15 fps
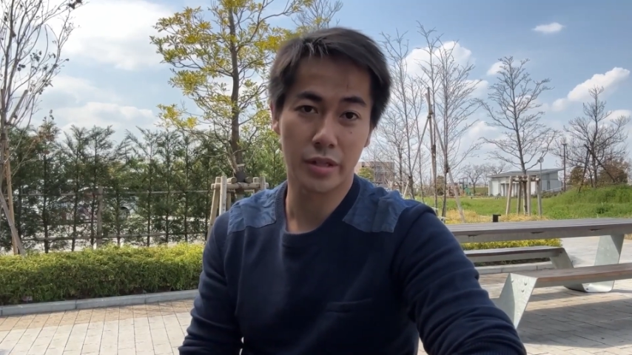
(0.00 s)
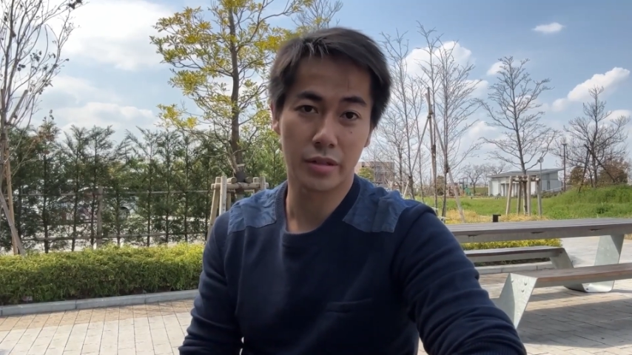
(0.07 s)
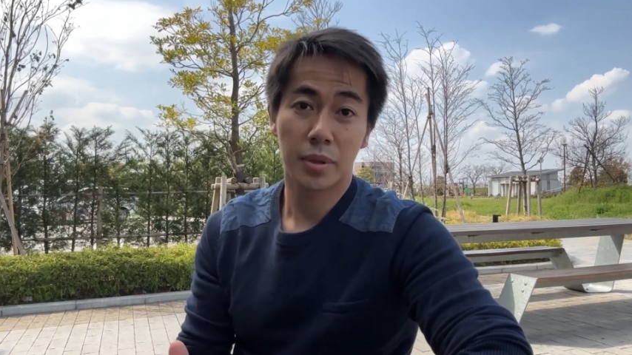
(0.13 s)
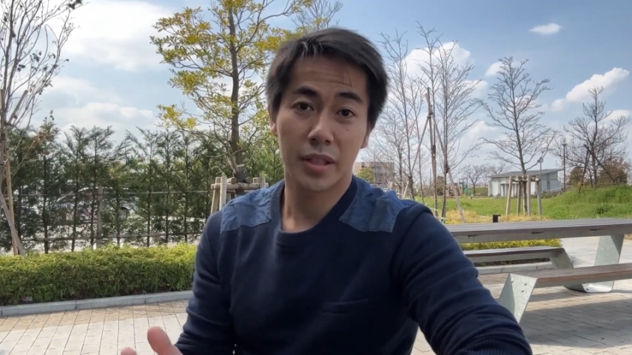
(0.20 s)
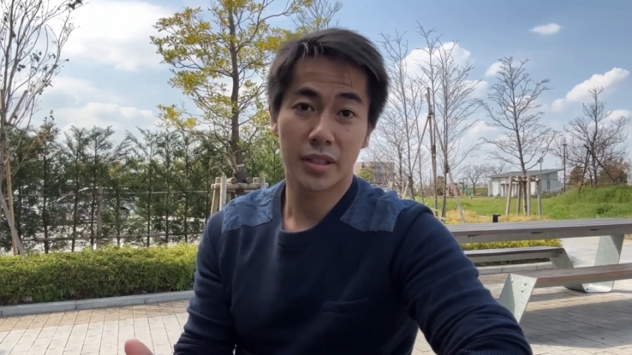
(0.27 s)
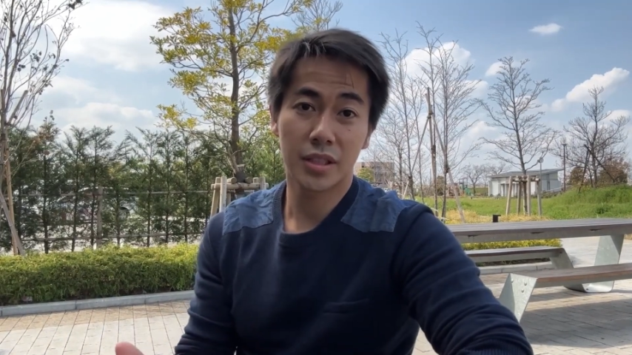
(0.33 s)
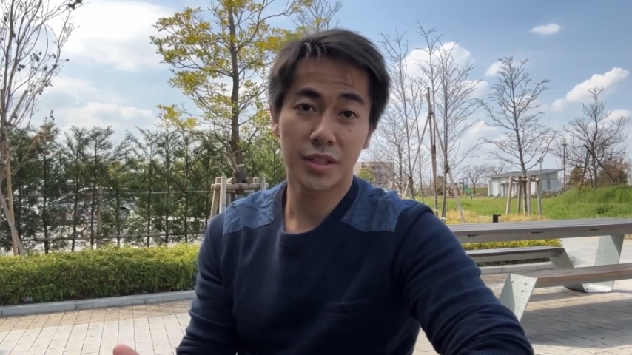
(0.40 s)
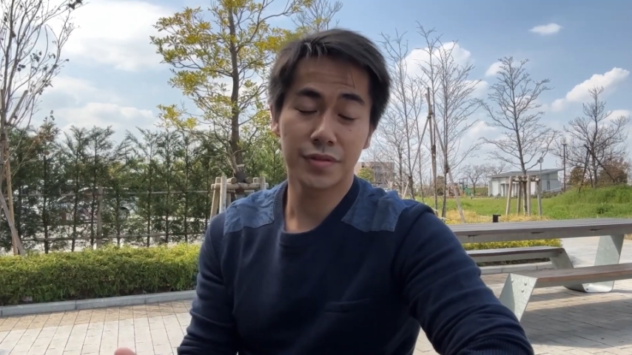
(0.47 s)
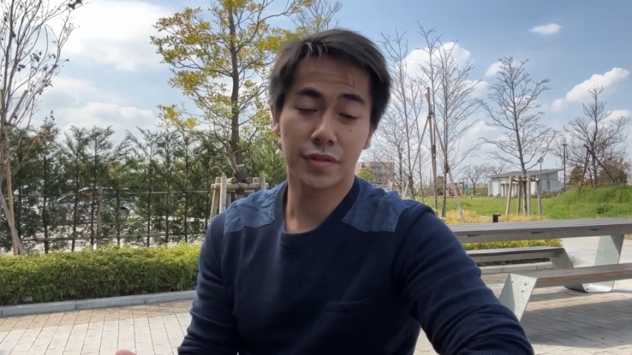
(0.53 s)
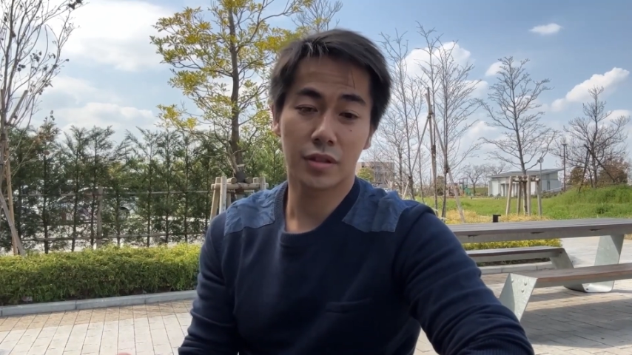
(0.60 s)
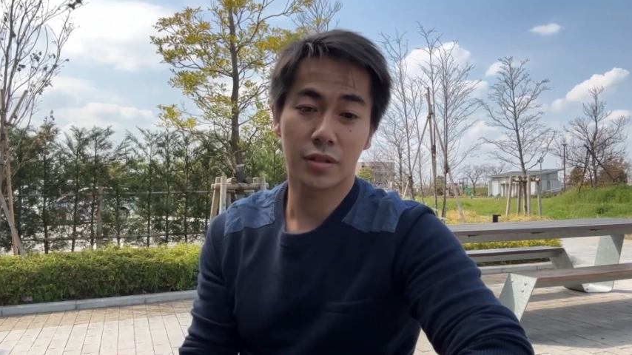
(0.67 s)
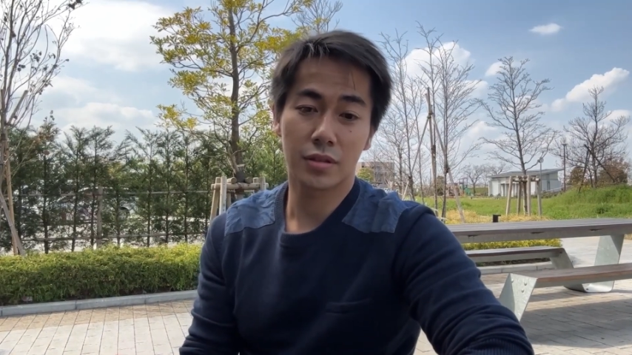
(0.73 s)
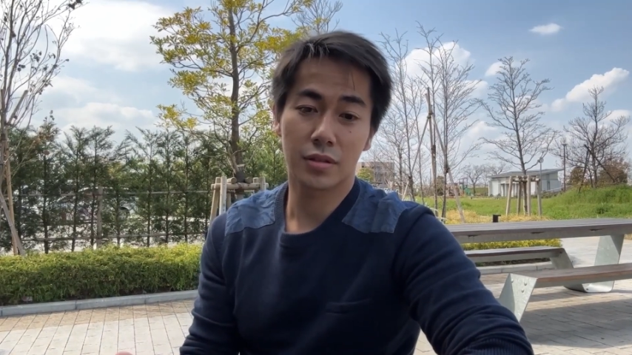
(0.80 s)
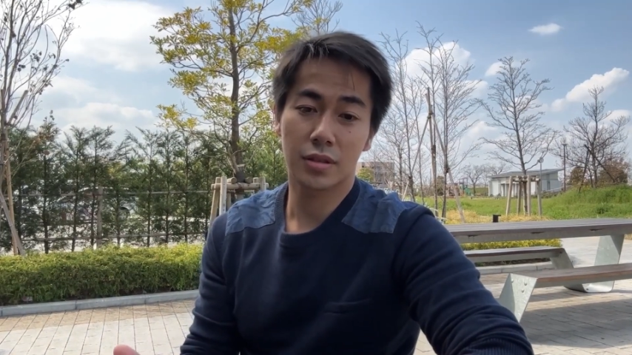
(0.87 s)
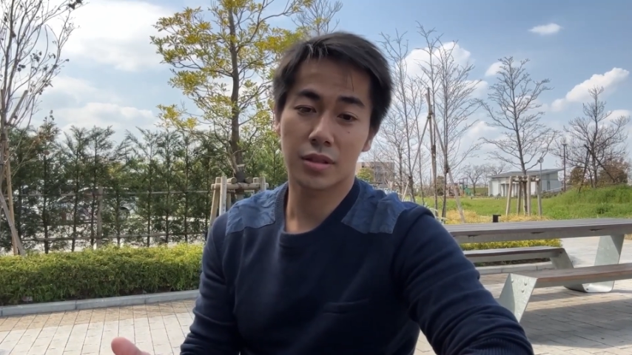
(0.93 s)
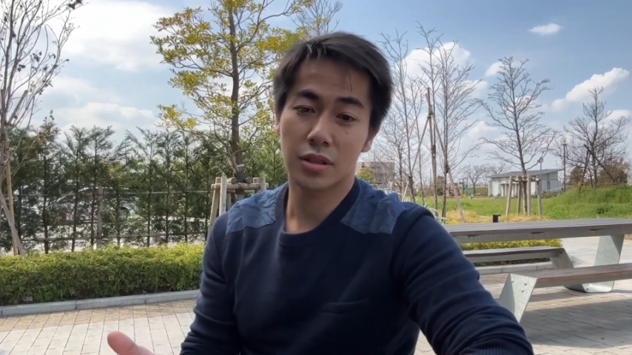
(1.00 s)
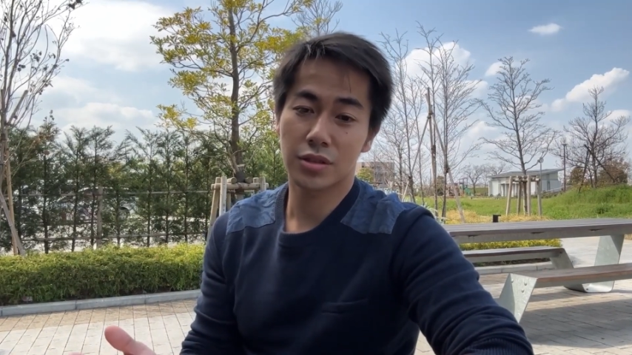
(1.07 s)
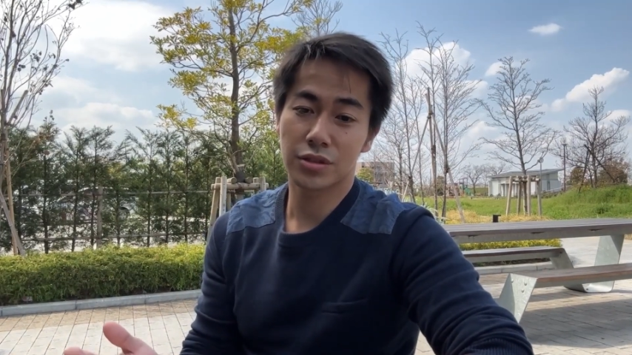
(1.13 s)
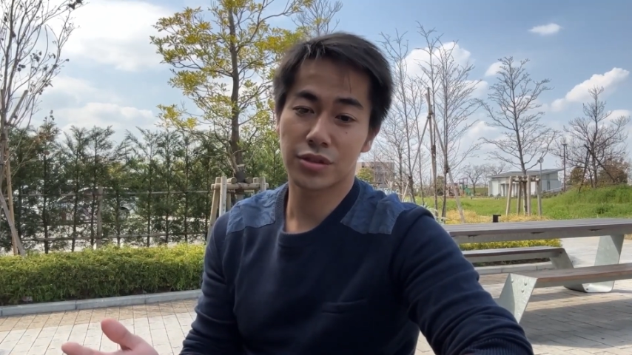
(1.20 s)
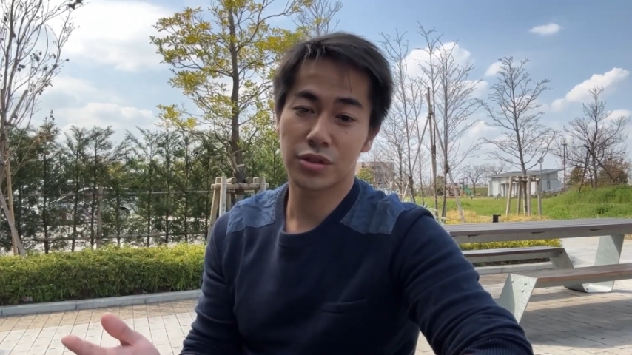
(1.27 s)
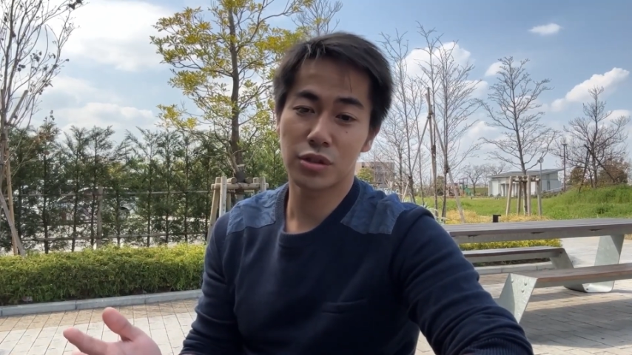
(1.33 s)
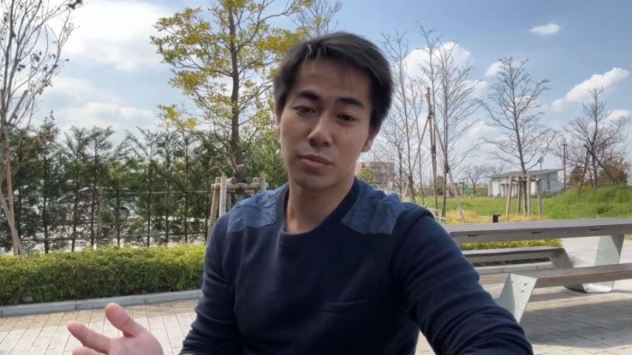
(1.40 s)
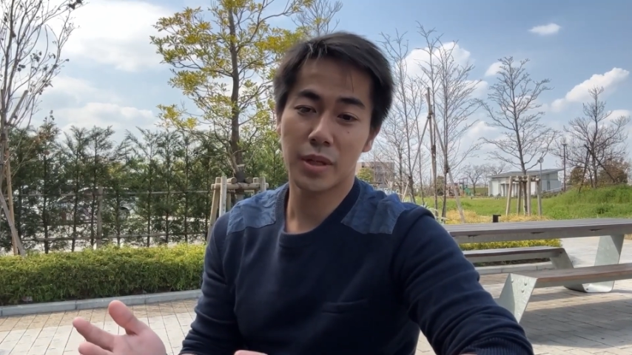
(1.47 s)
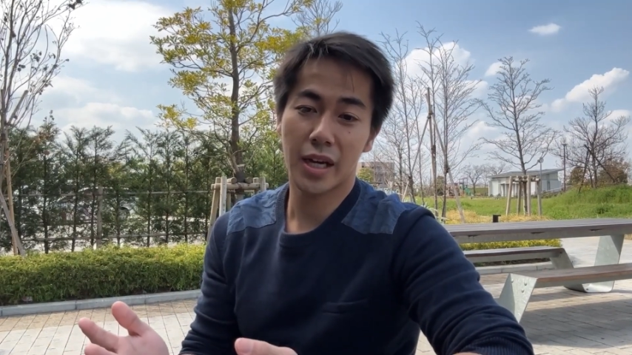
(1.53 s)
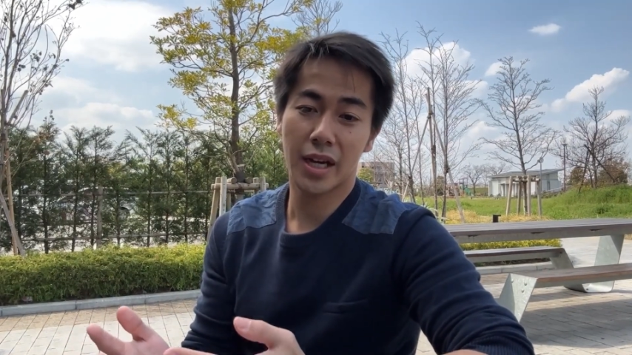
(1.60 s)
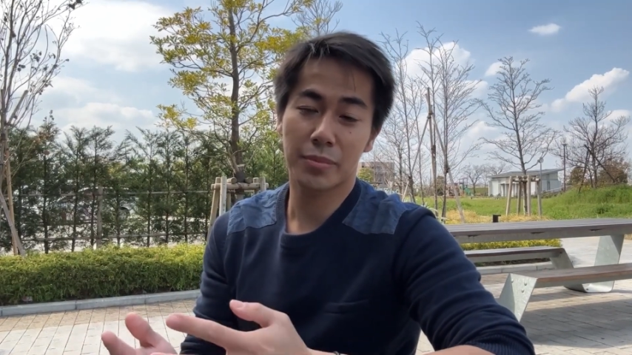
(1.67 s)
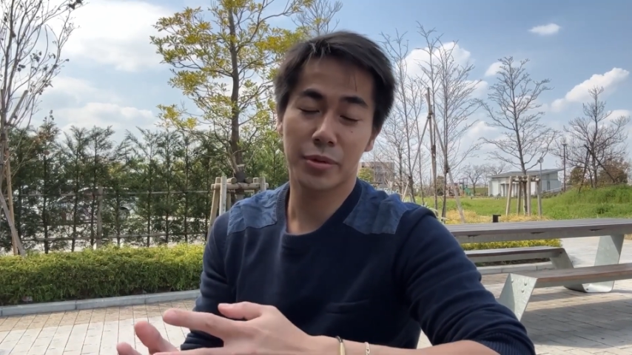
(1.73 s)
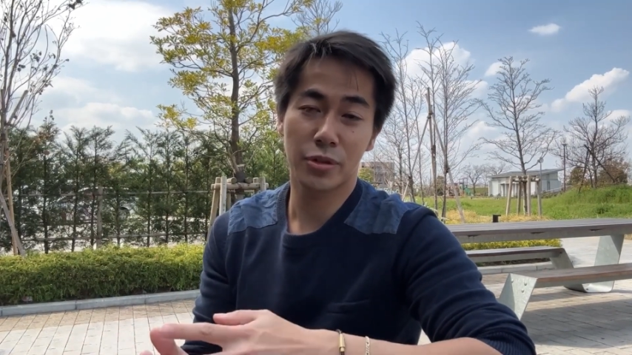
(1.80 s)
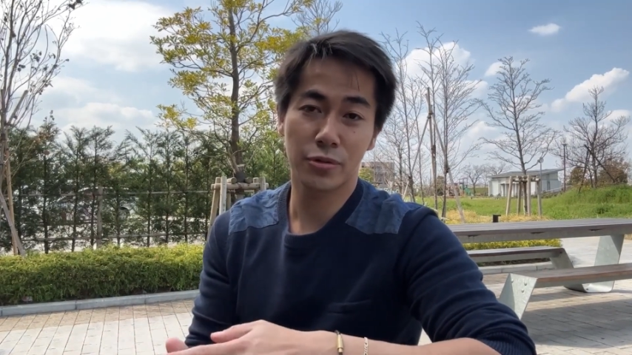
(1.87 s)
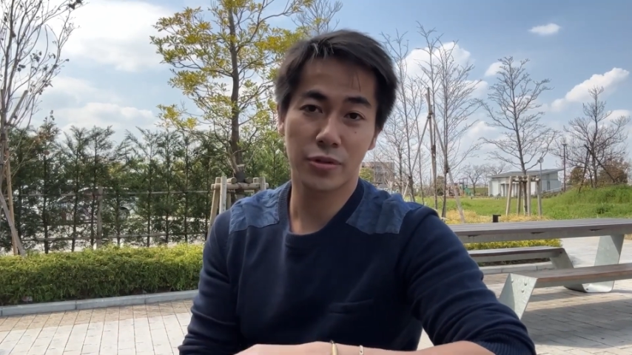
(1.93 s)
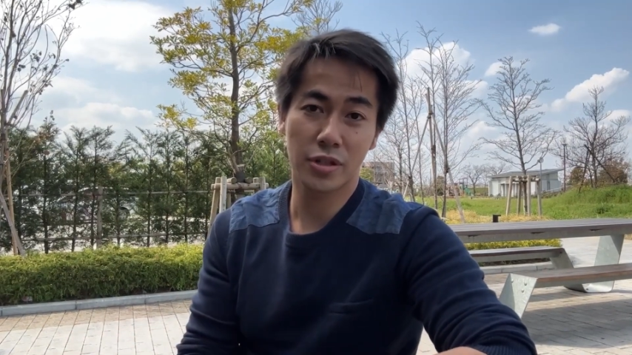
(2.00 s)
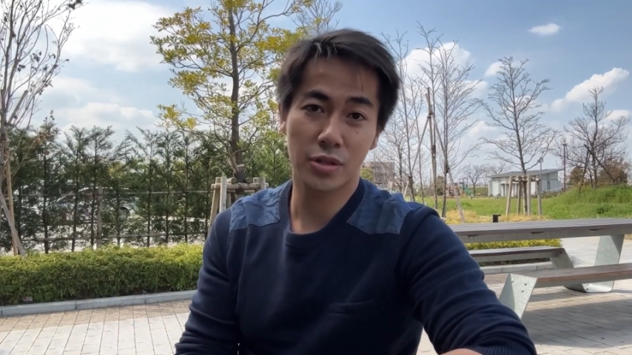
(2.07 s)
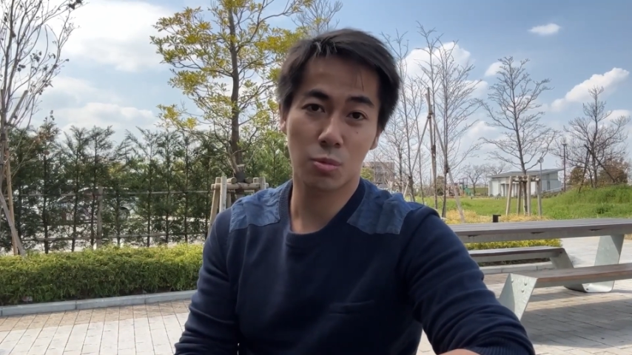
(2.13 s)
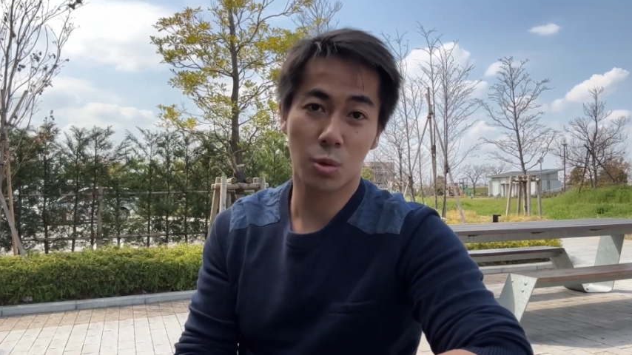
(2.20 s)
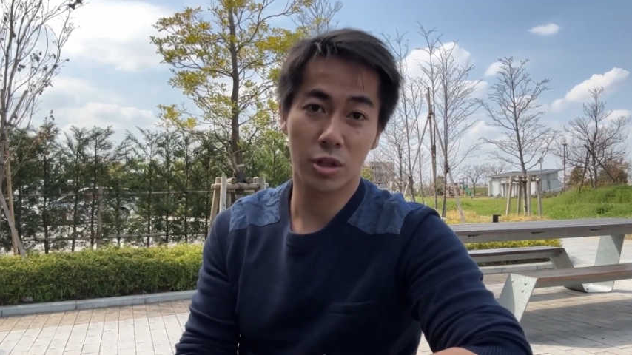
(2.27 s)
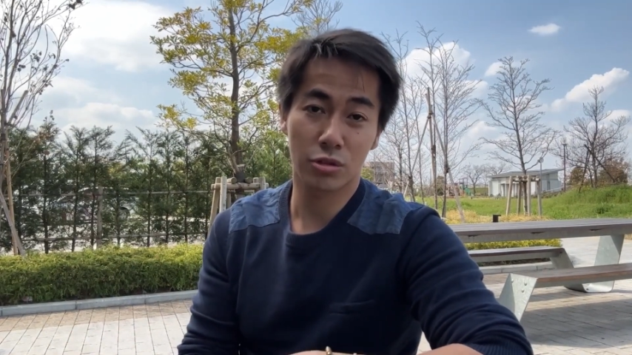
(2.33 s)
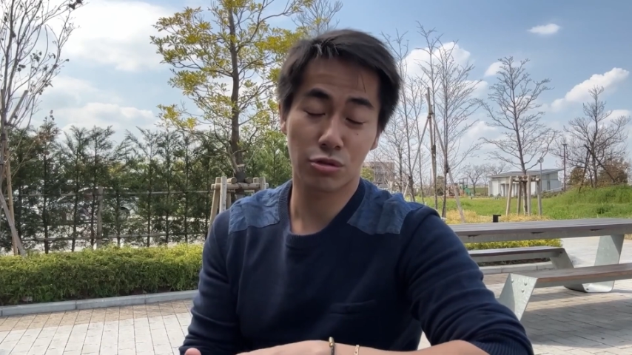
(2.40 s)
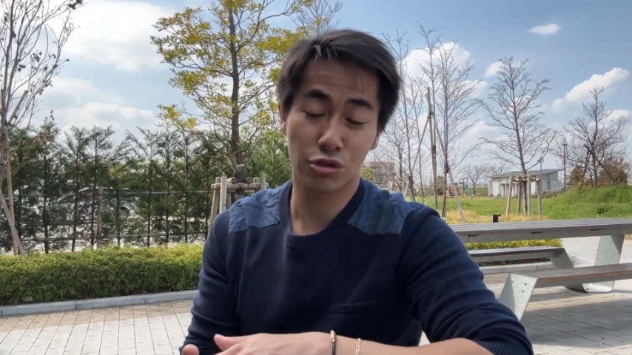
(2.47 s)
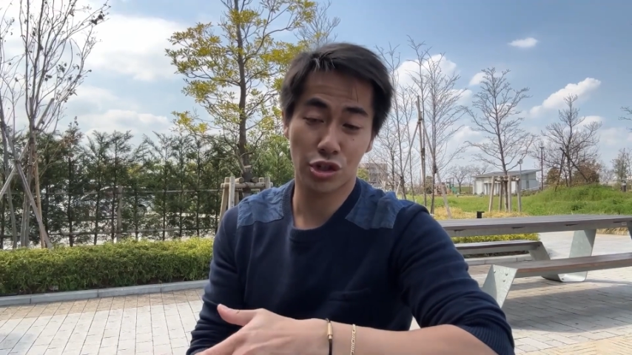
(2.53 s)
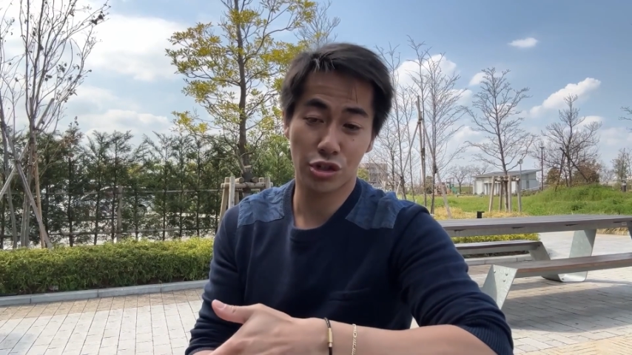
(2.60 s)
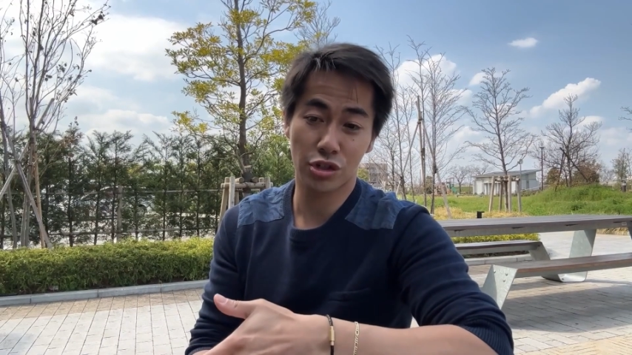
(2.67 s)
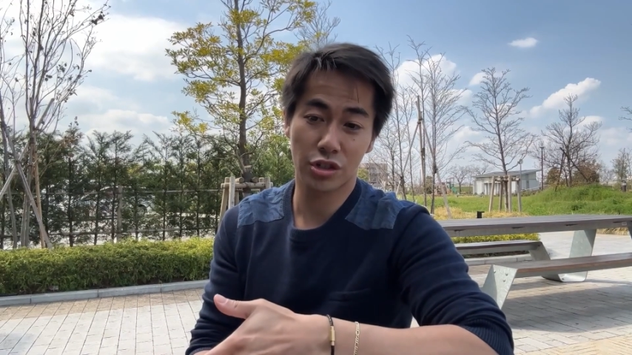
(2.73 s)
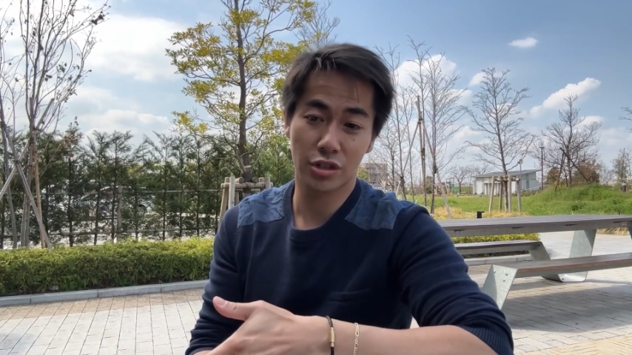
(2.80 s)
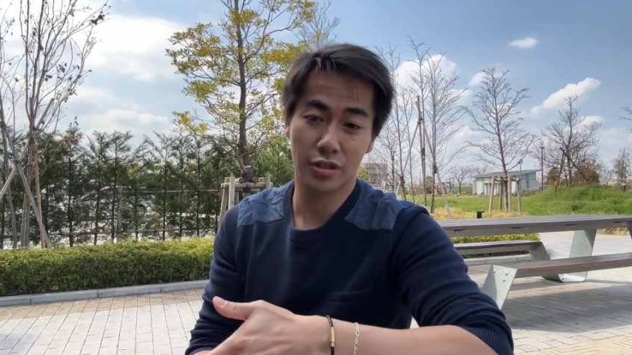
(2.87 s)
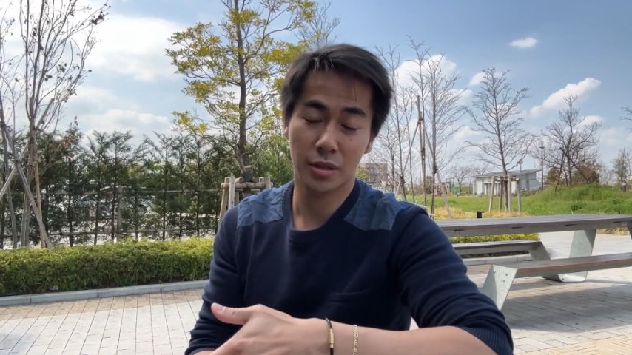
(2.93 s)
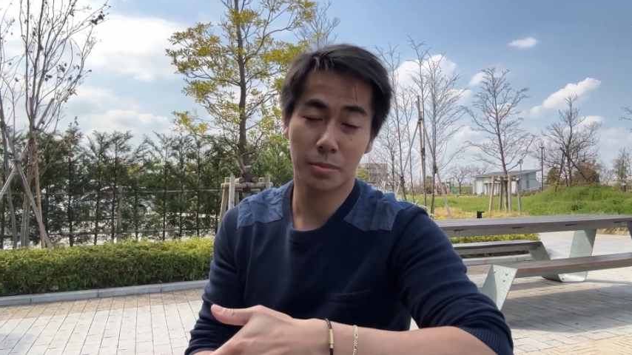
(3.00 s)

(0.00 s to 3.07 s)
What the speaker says: By default, consumer app users want to churn,